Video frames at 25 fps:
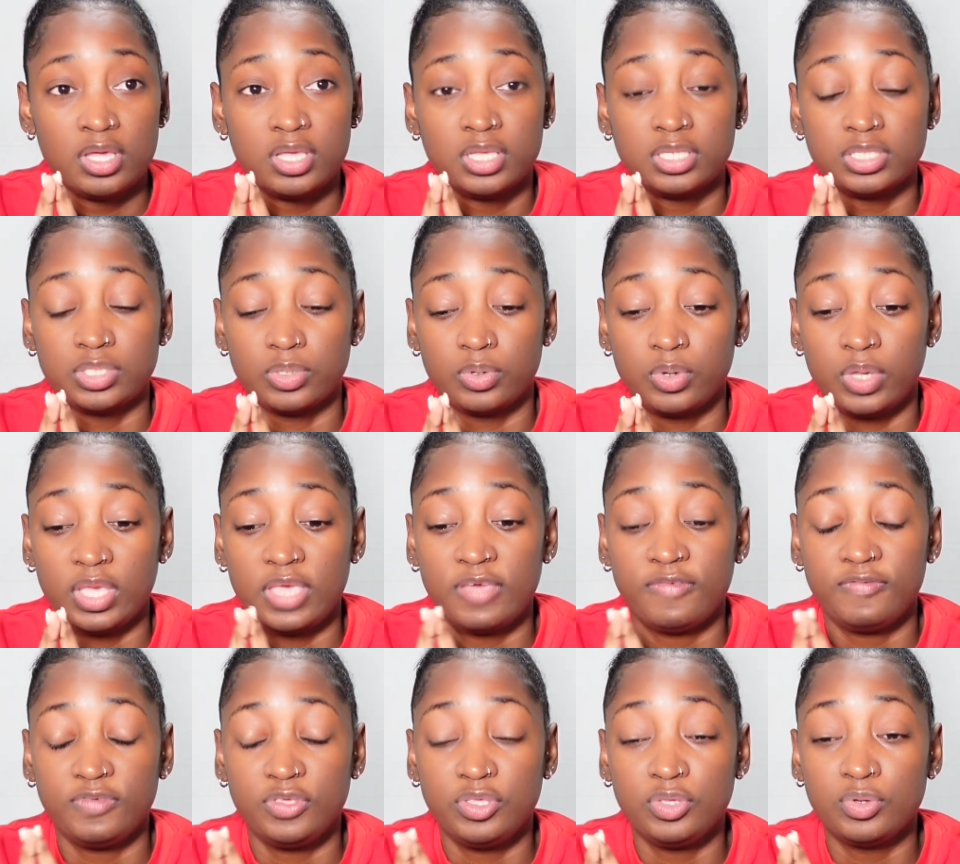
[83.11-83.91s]
So
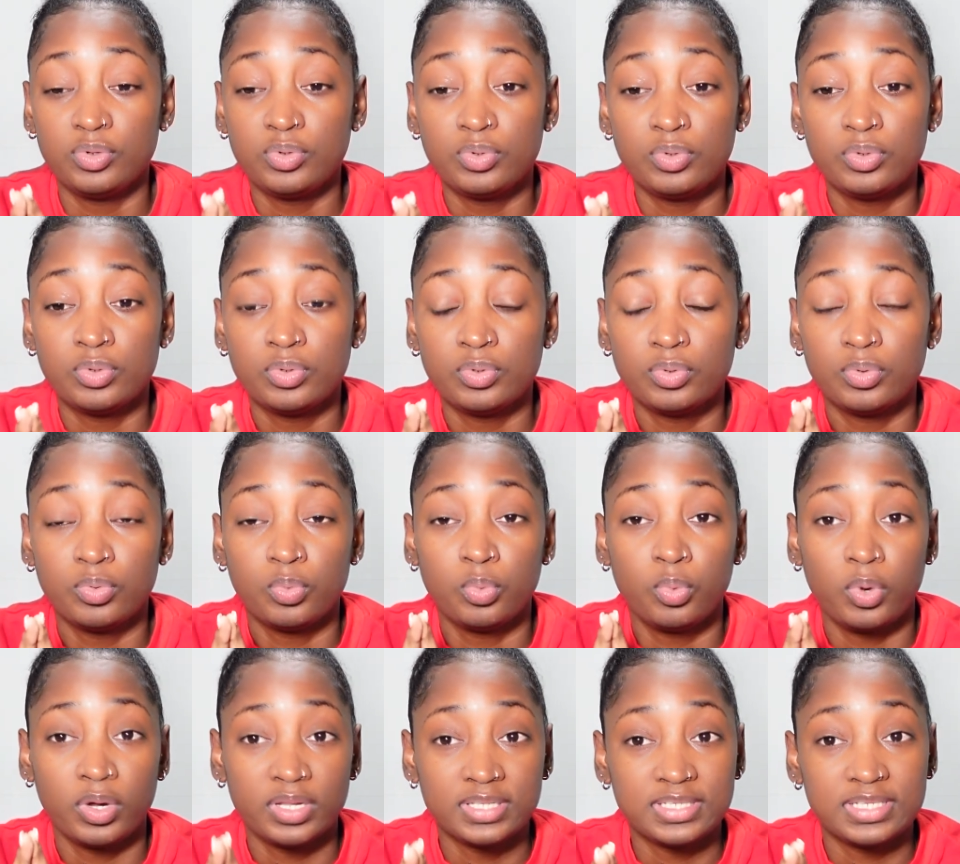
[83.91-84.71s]
if you
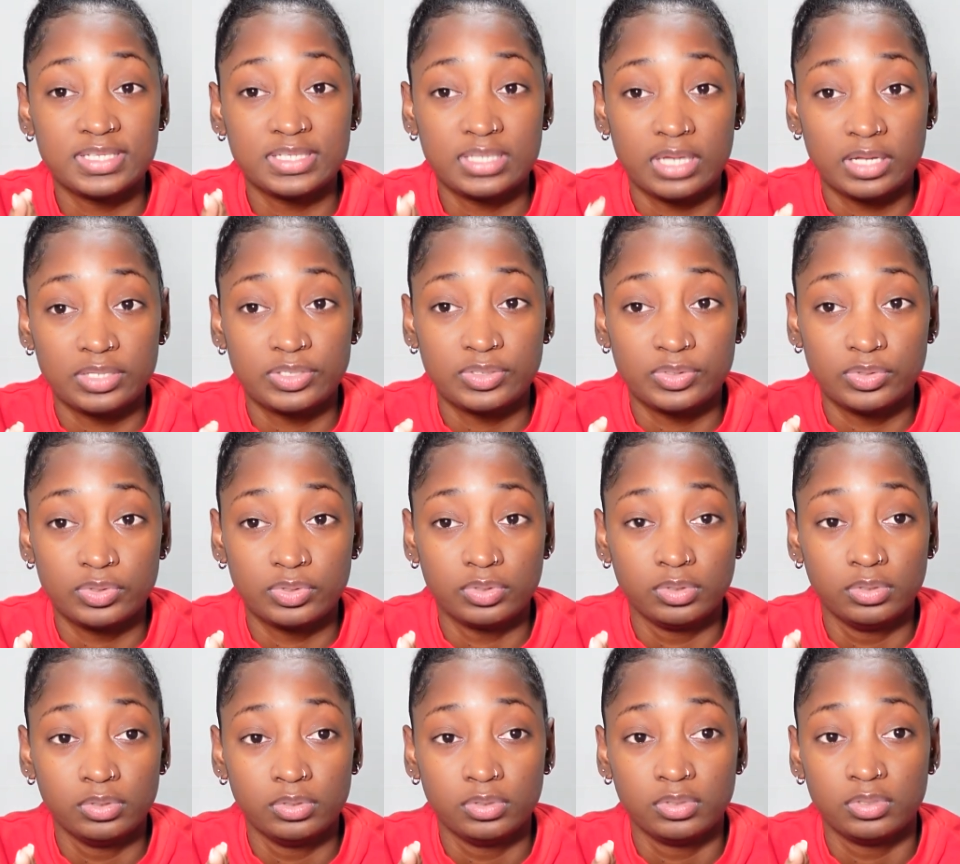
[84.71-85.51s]
want a
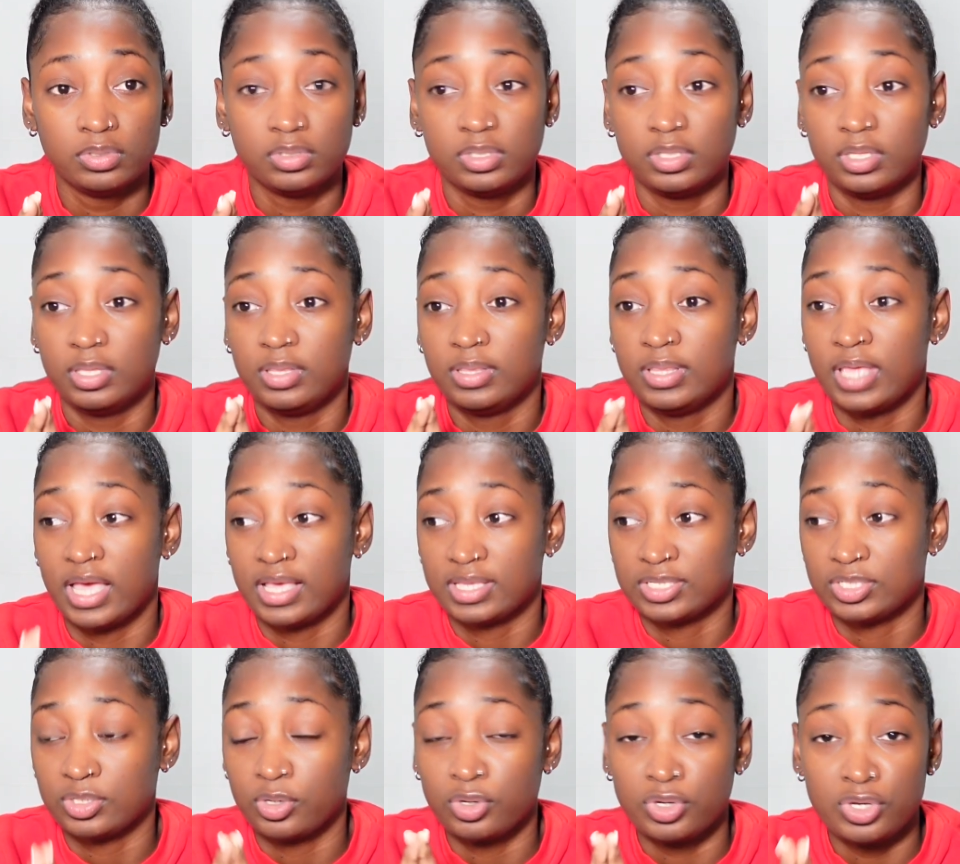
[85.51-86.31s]
tattoo,
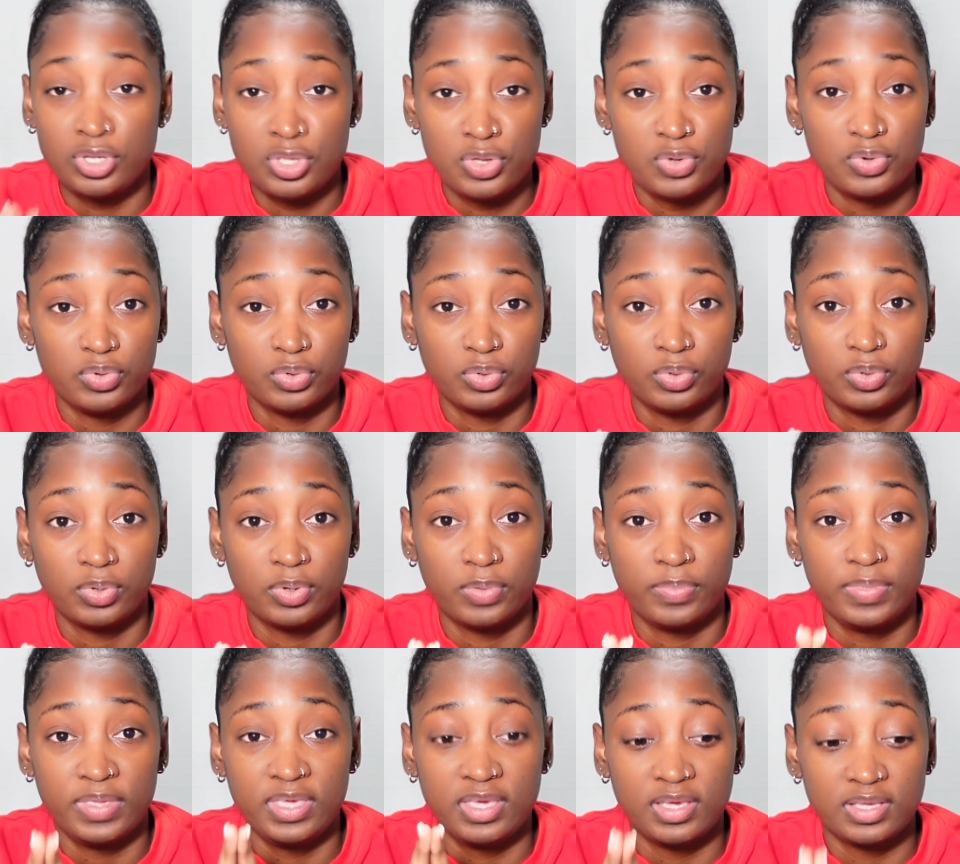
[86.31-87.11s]
that's on you,
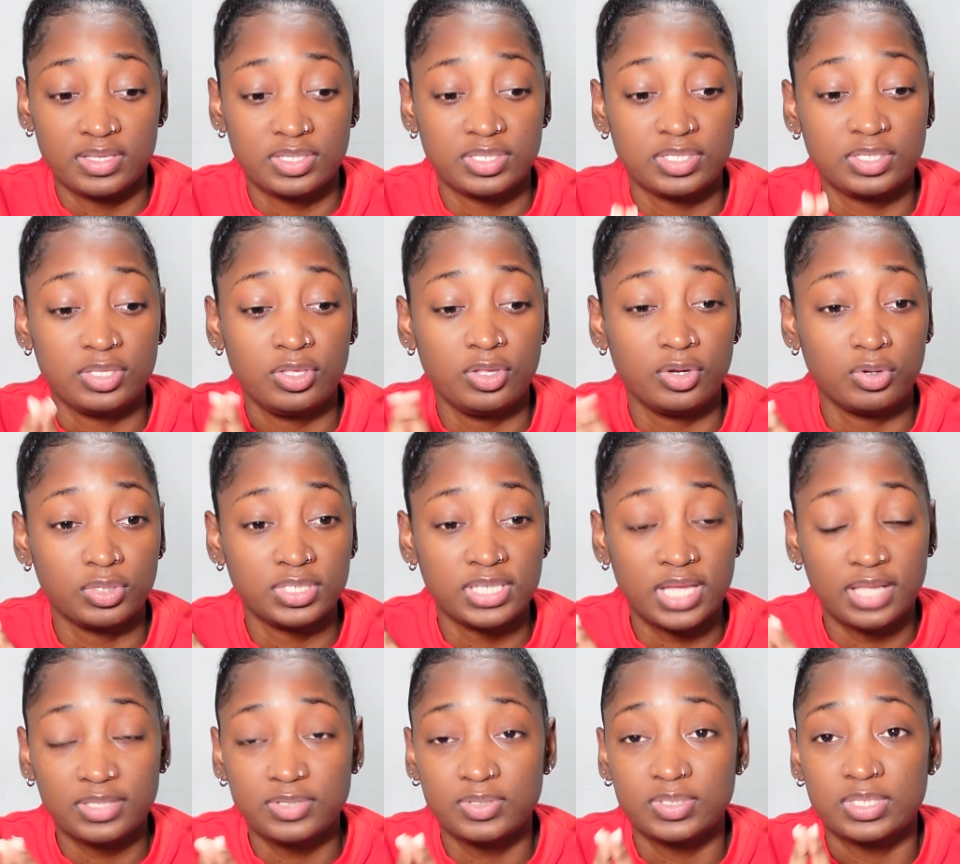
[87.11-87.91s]
because you know
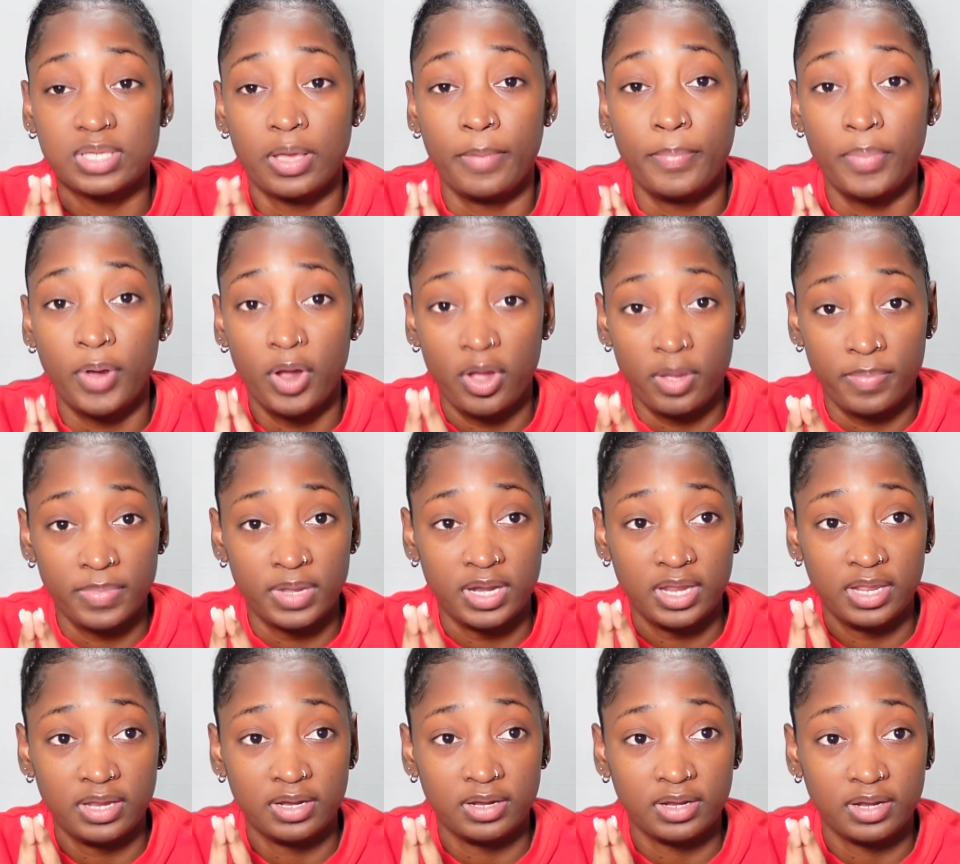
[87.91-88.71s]
tattoos are
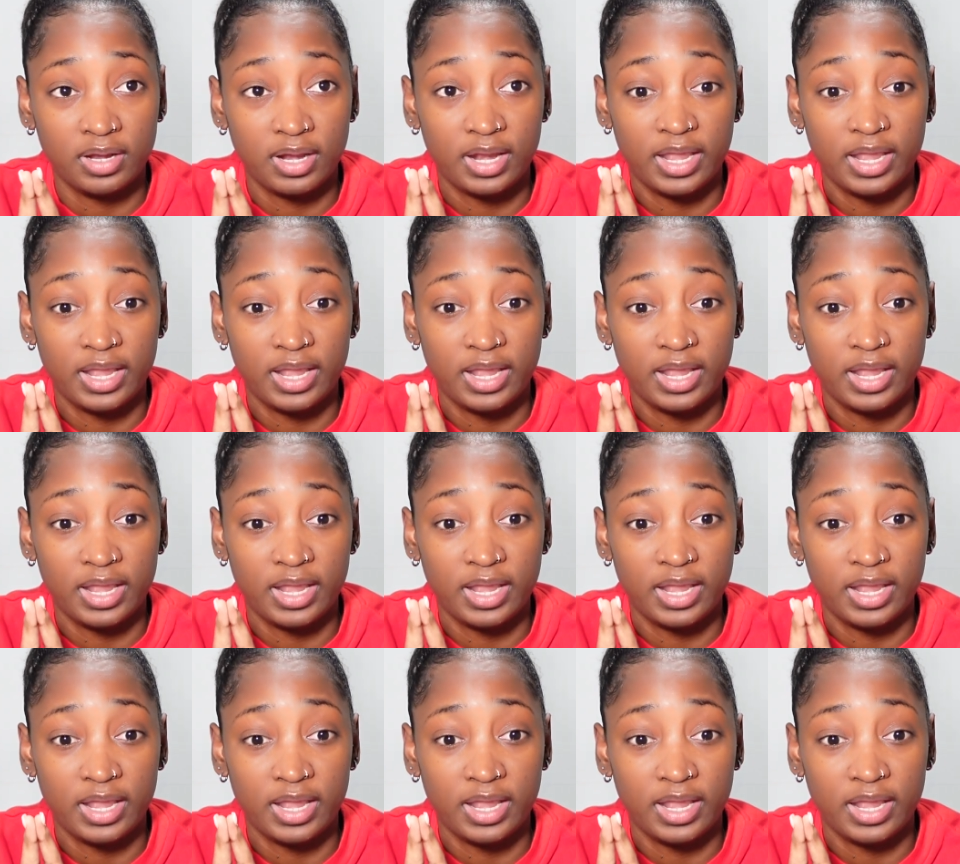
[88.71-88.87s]
permanent.